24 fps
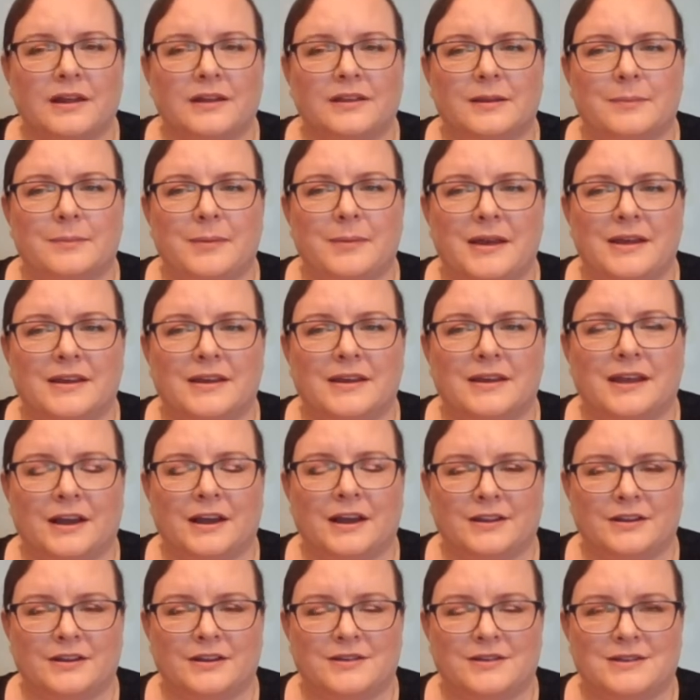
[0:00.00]
The bank account
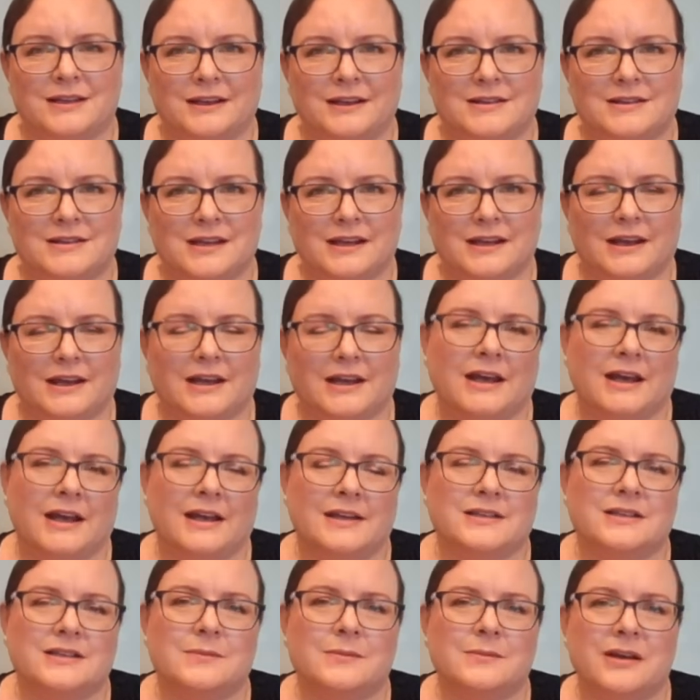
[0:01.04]
that you select here
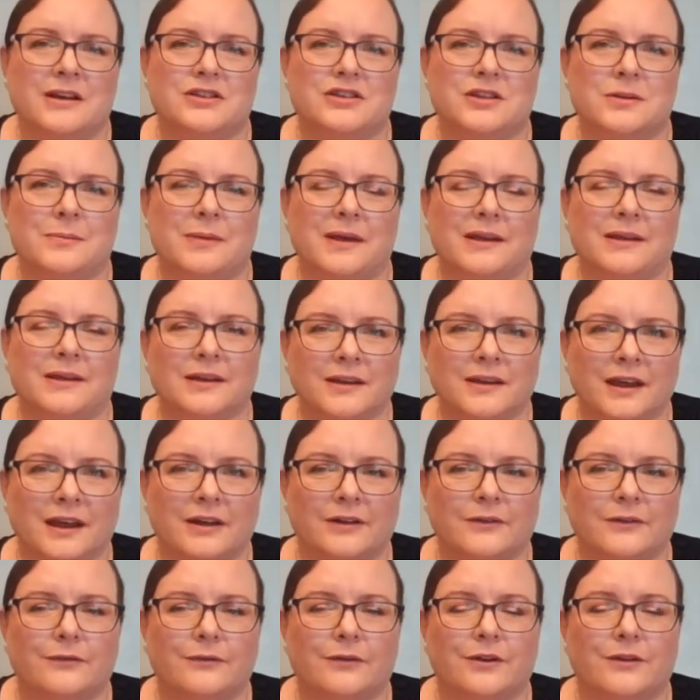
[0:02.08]
has to match the bank
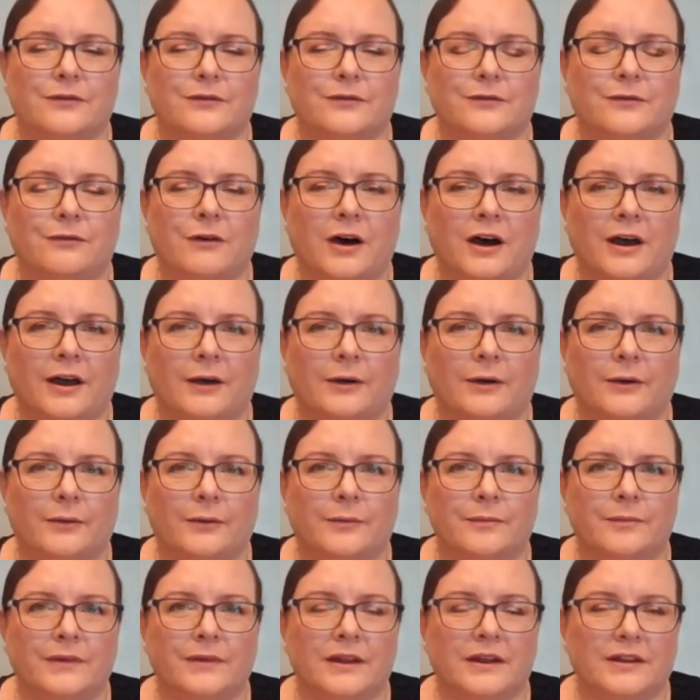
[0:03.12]
account for the file
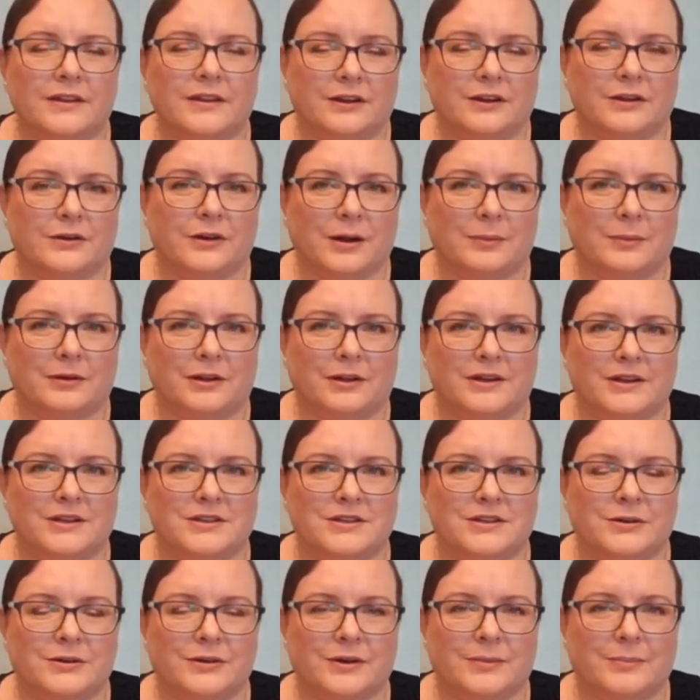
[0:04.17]
that you're uploading
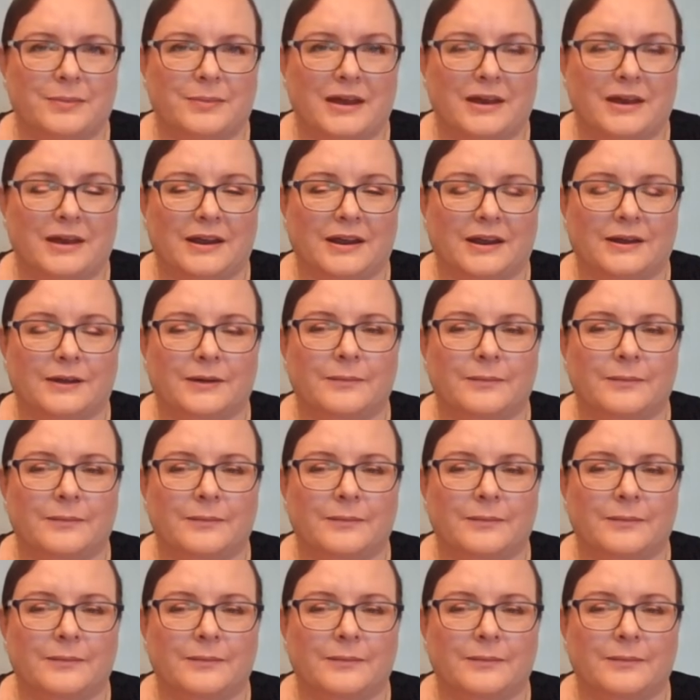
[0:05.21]
to your banking.